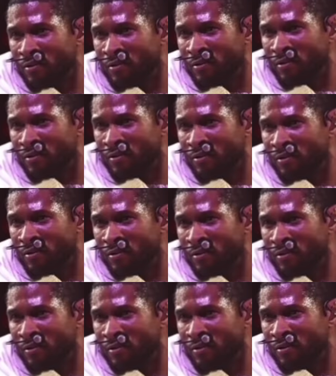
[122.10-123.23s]

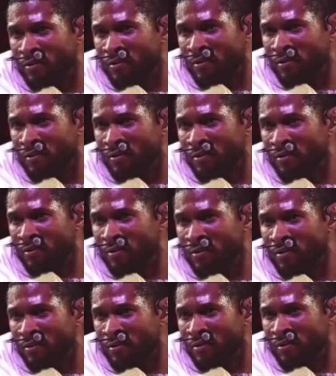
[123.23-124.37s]

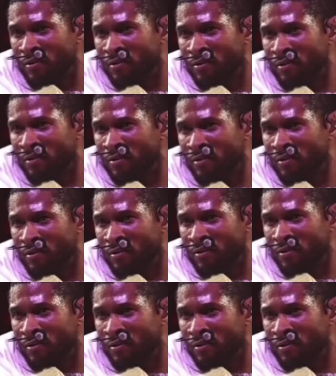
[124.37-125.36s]
The person shown says nothing.